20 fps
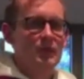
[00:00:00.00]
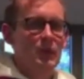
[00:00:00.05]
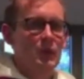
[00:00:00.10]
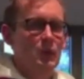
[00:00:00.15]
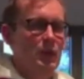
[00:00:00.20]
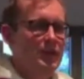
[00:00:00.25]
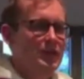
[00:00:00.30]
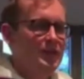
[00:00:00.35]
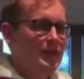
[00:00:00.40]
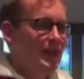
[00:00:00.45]

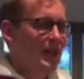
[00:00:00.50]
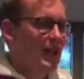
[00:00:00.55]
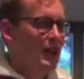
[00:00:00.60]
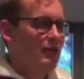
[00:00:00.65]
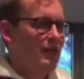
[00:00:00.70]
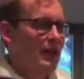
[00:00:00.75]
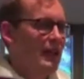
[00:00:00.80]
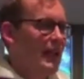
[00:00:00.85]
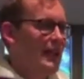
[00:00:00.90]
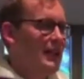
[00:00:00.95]
We feel
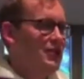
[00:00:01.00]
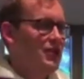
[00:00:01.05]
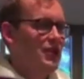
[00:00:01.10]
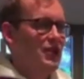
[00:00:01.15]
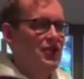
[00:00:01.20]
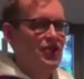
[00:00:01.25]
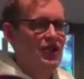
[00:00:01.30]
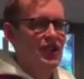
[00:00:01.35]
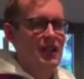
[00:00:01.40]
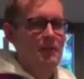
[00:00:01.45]
our
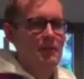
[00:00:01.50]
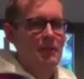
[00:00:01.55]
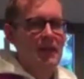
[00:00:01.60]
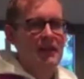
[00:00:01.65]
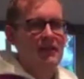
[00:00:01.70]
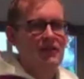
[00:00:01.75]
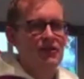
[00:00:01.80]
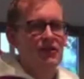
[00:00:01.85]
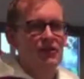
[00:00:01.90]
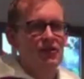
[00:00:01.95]
relationship
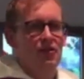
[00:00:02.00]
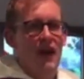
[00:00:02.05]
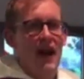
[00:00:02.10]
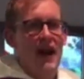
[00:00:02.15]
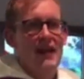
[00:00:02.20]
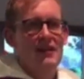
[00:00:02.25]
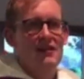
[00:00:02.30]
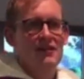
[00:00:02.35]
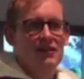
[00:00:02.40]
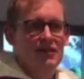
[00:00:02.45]
is
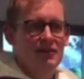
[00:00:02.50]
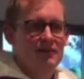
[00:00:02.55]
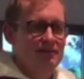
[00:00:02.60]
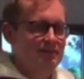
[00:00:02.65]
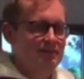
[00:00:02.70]
strained.